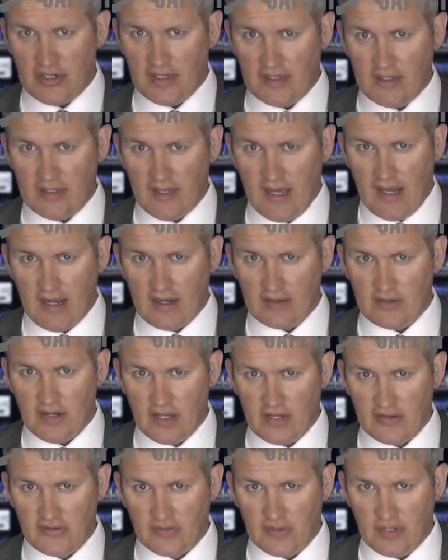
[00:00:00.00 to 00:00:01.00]
census
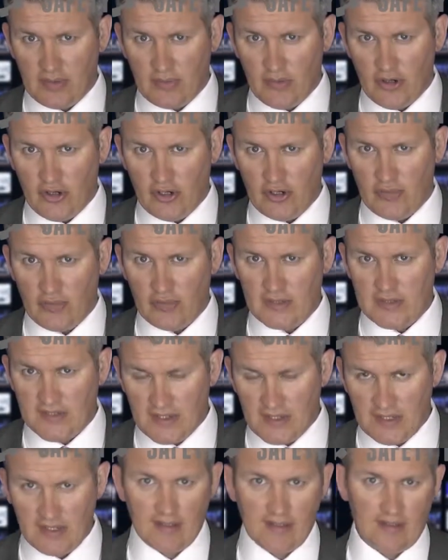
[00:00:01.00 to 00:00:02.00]
of fatal
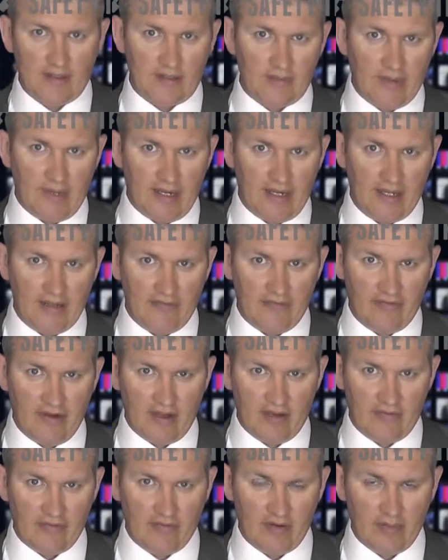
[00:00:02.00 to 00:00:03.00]
occupational injuries,
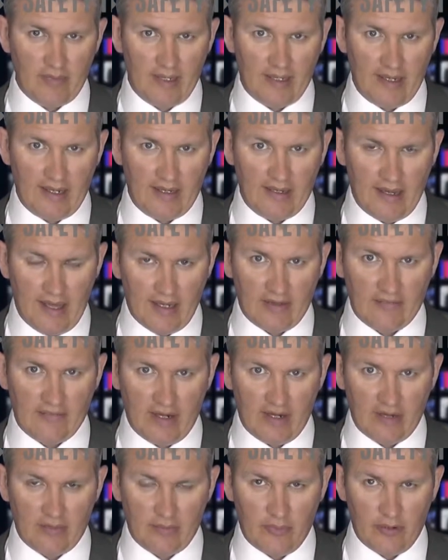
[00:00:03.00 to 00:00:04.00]
fatal falls reached
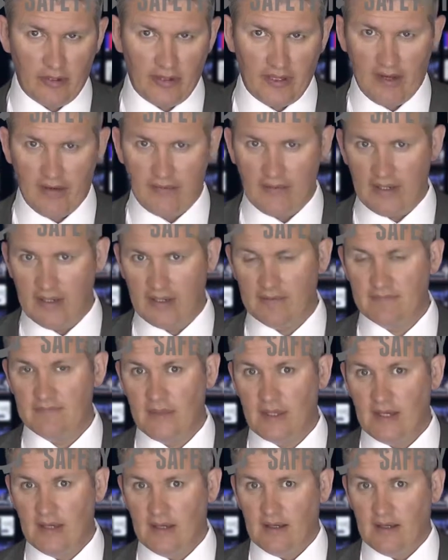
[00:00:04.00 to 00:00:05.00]
an all-time high
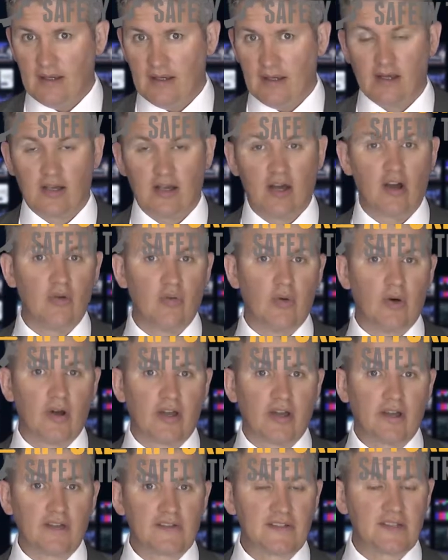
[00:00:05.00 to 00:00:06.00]
of
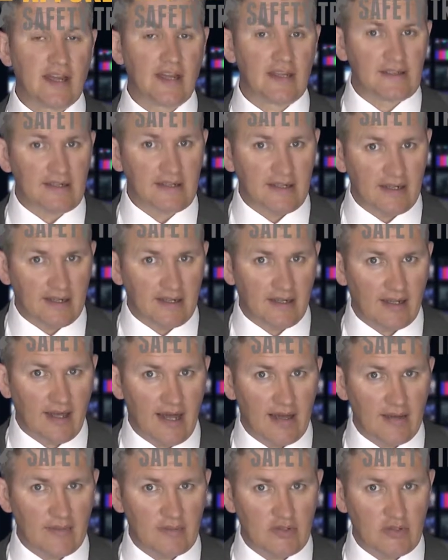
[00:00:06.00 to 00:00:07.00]
887.
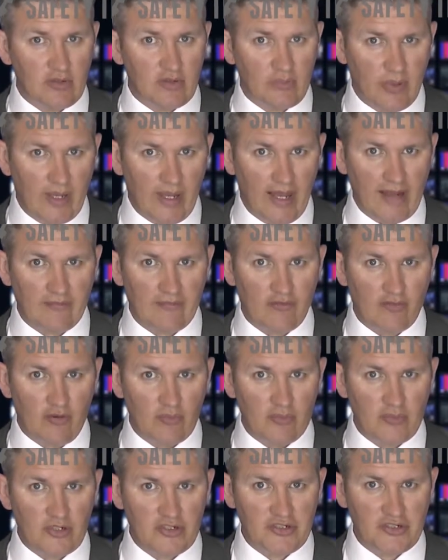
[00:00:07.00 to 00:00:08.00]
About a quarter
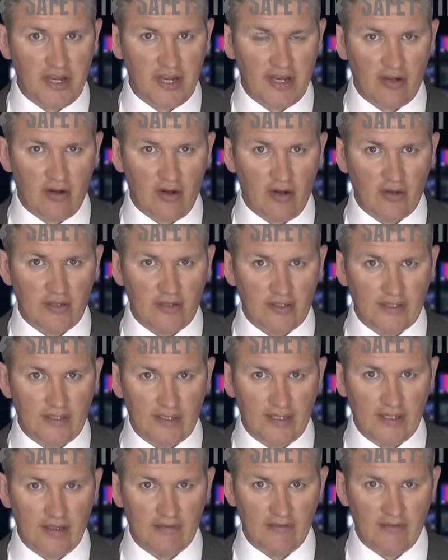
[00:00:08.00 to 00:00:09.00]
million workers
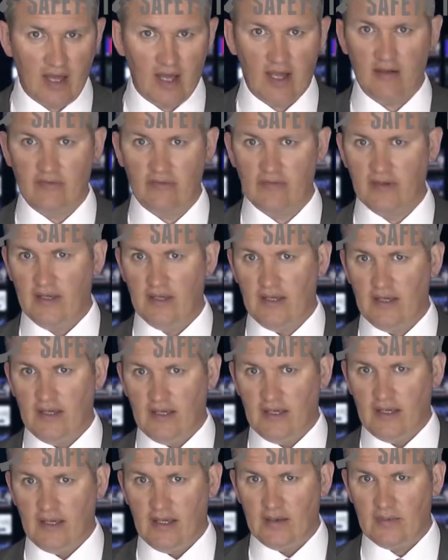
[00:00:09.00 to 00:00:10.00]
each year are injured
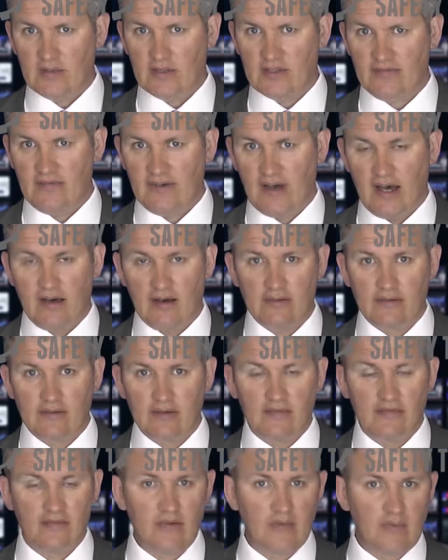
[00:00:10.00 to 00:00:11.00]
from falls.
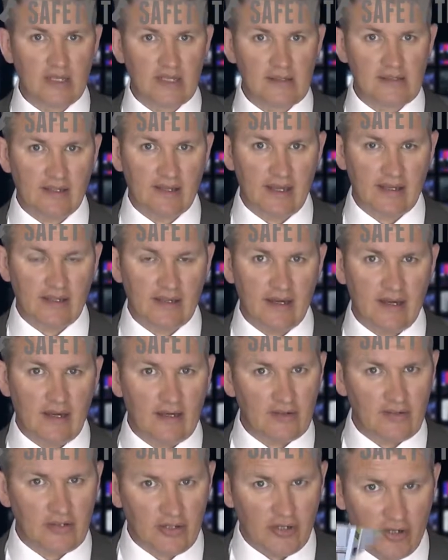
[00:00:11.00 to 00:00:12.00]

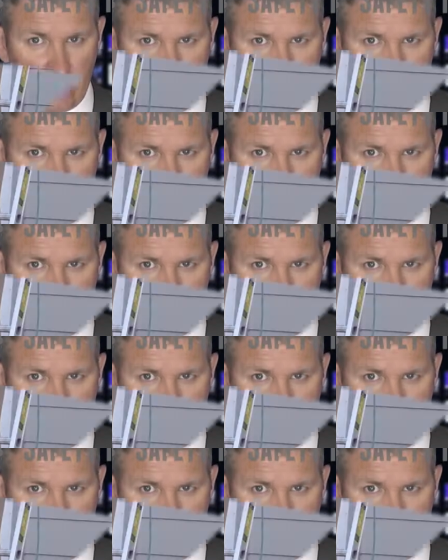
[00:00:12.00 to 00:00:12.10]
It is